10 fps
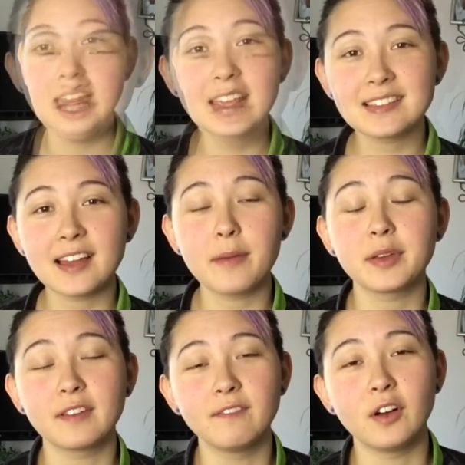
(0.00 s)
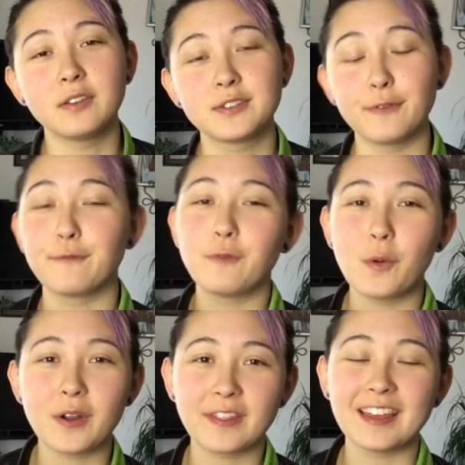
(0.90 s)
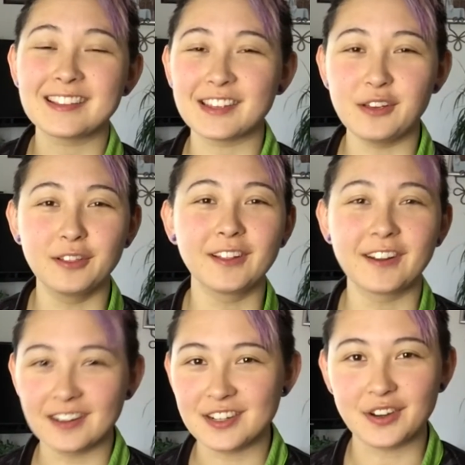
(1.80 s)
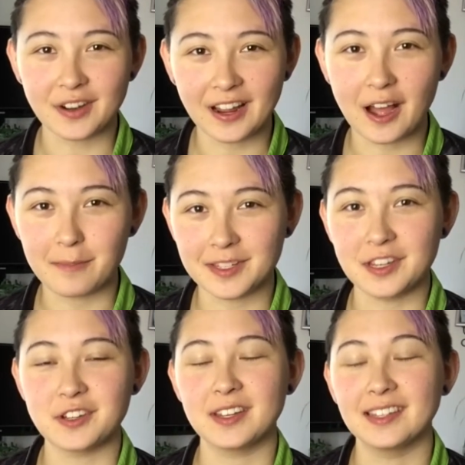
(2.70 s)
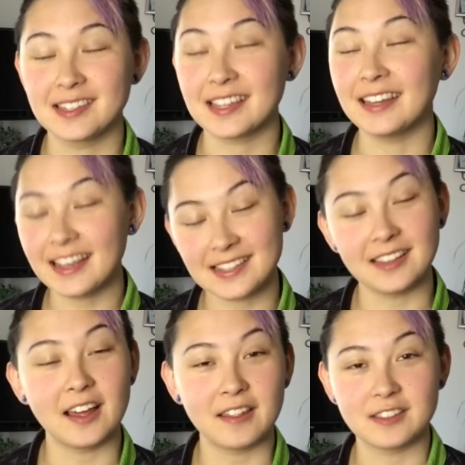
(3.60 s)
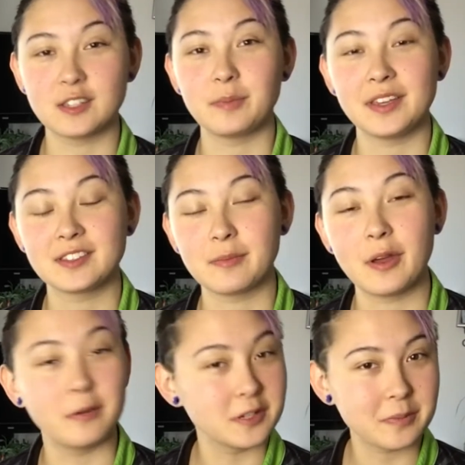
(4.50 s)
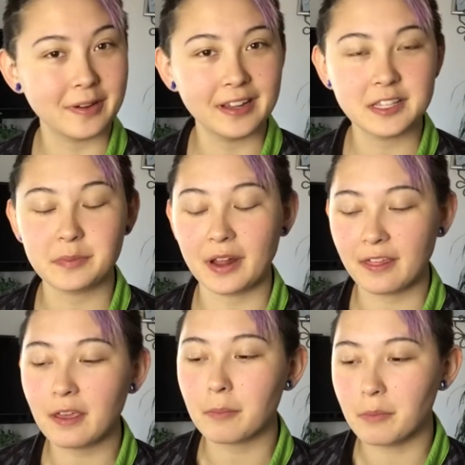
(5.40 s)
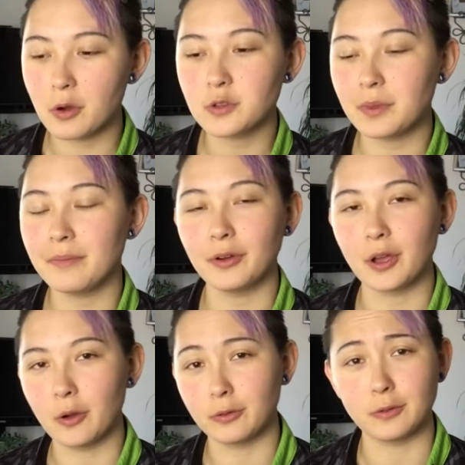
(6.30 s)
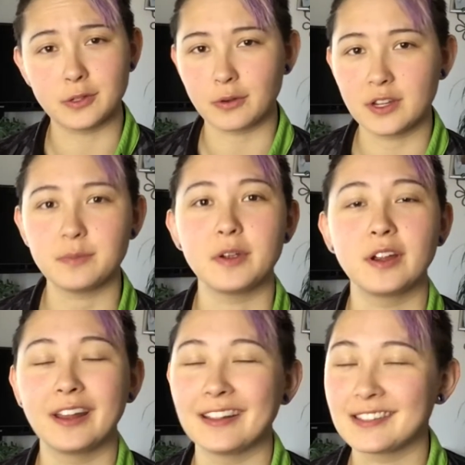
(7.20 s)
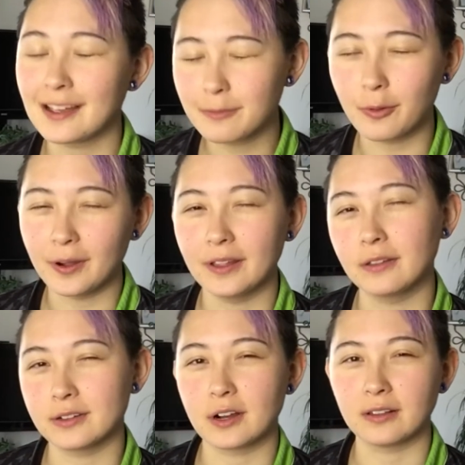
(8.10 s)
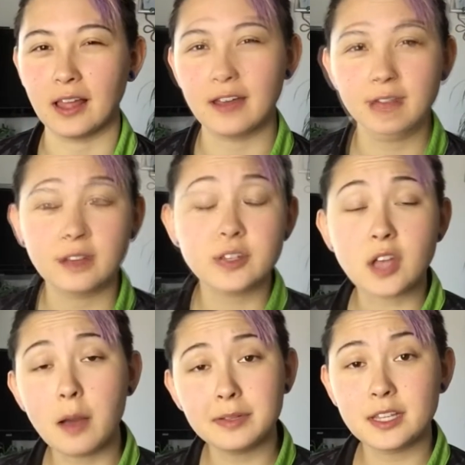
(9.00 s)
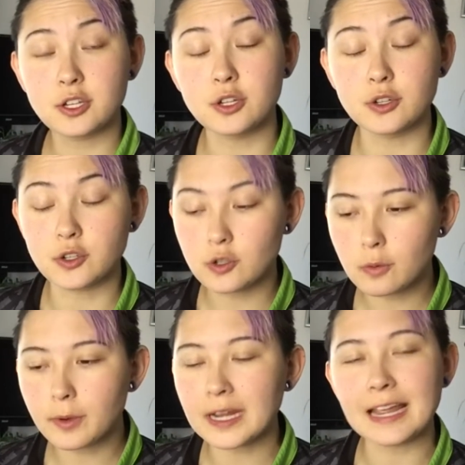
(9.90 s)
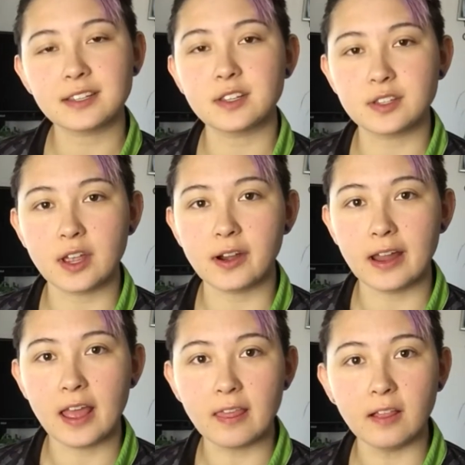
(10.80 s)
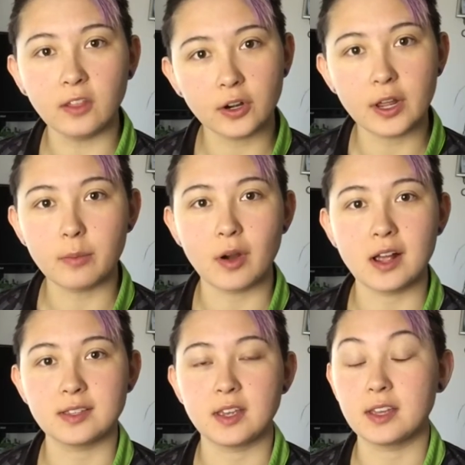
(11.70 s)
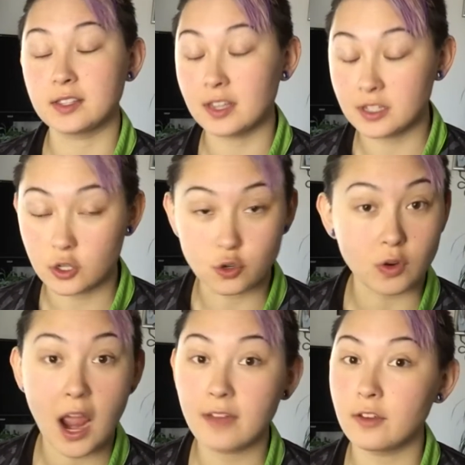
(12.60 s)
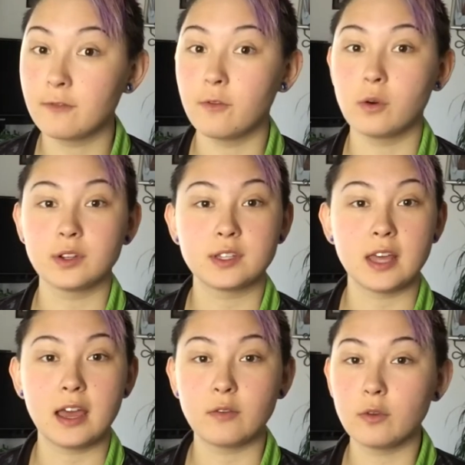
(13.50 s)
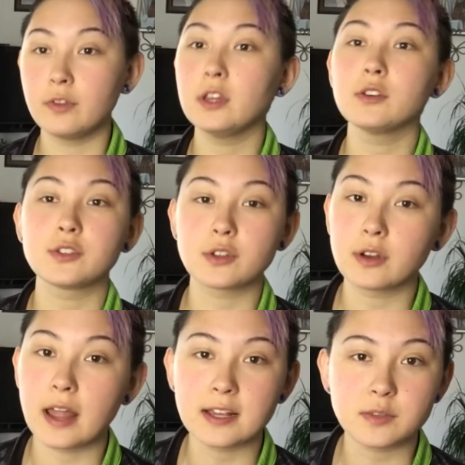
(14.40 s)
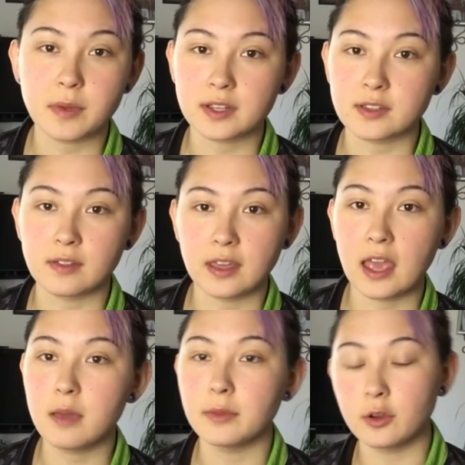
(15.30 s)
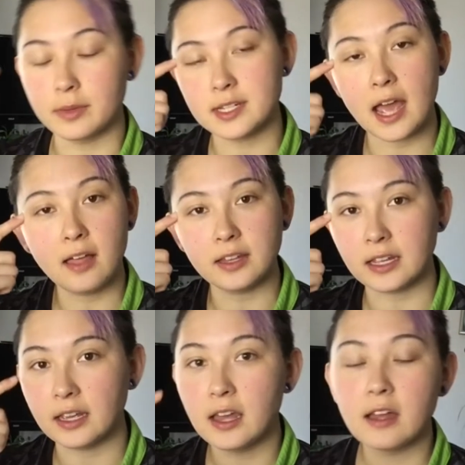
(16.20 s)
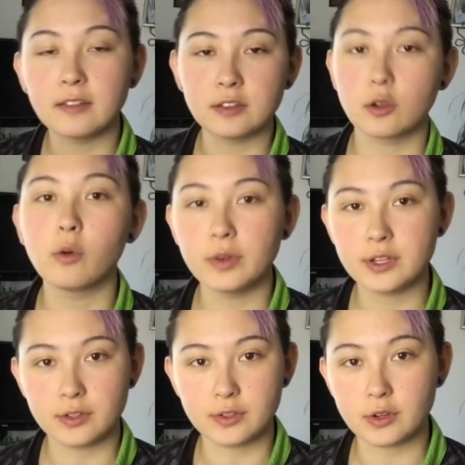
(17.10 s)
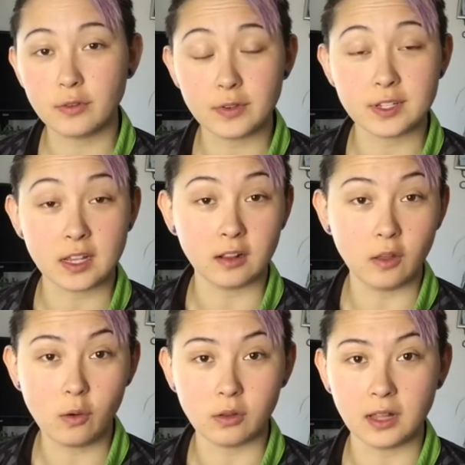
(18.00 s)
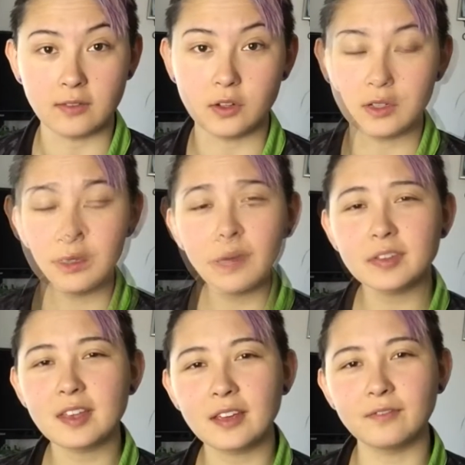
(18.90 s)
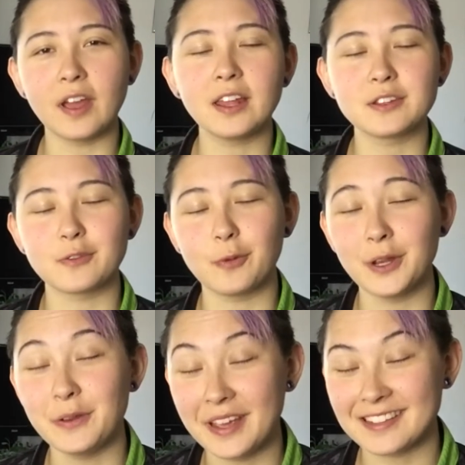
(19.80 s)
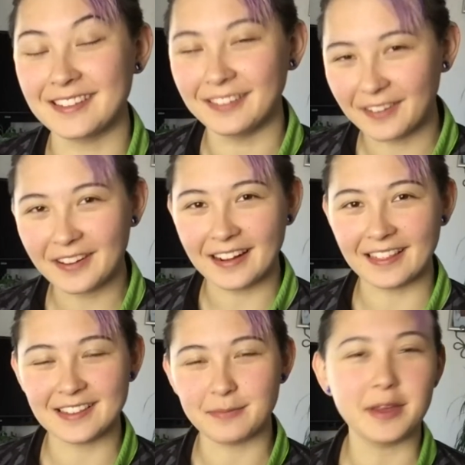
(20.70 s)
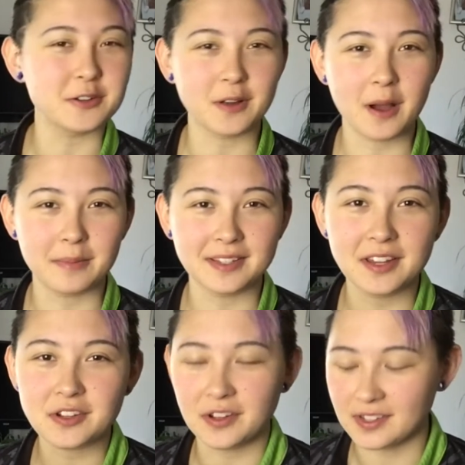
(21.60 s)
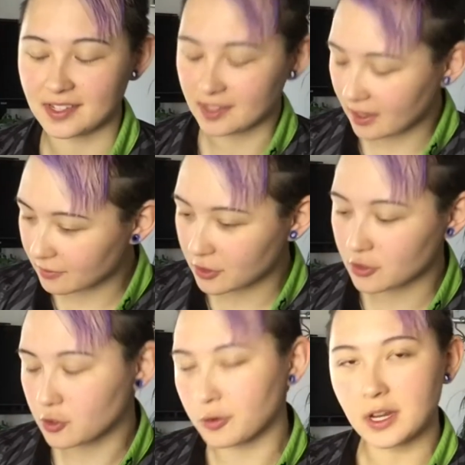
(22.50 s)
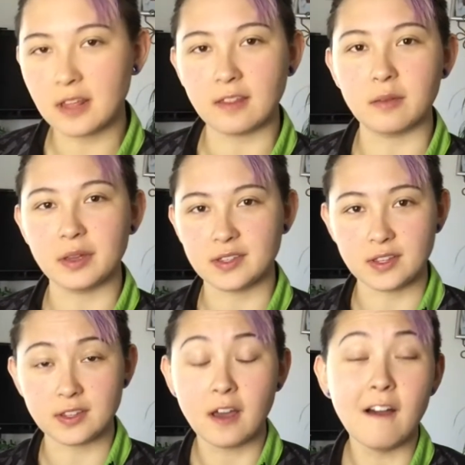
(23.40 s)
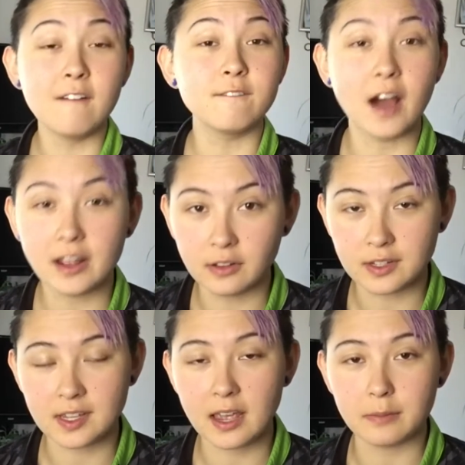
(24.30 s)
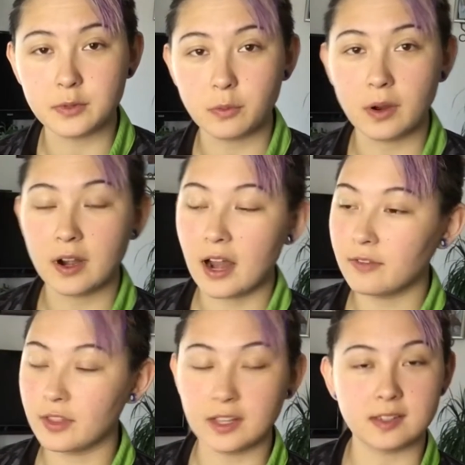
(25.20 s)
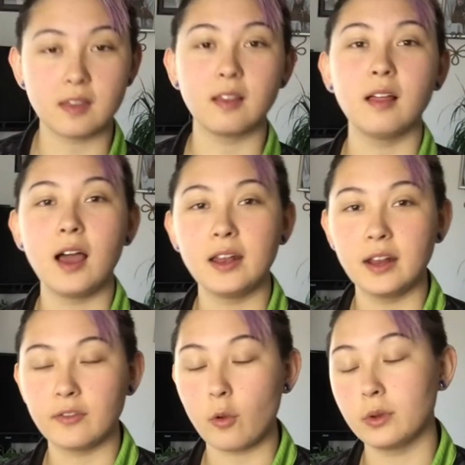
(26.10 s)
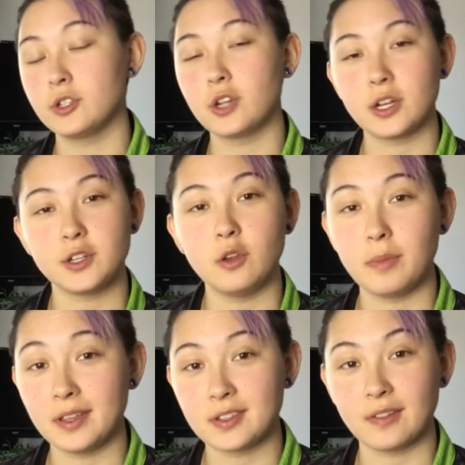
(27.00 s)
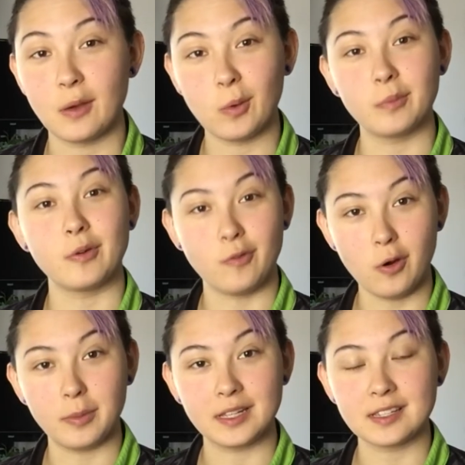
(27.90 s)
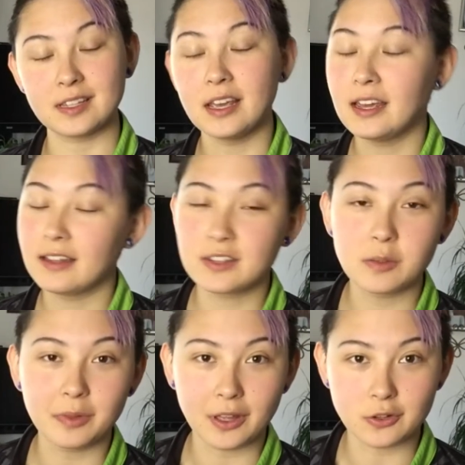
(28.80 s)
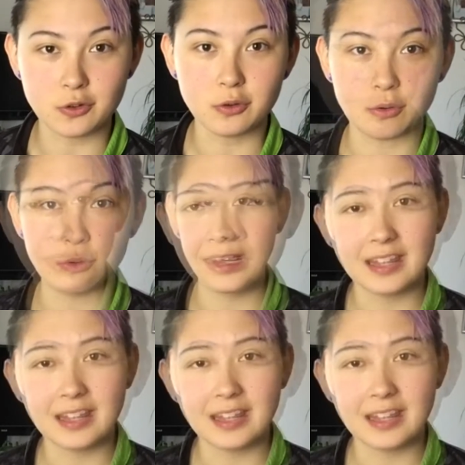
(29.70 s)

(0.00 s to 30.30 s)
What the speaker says: Today's topic involves the four things that you learn during competitions. And yes, a lot of this is based on my own experience, but I think most people go through this grace period at some point in their dart life. Because competition is super necessary in the learning process. It's a driving force that reveals certain aspects of the game and your mentality that don't reach the surface at a local level. You have to take advantage of what you get to learn at these major competitions instead of just treating them as these final exams where everything is on the line and everyone is judging you based on that one performance. It's simply untrue.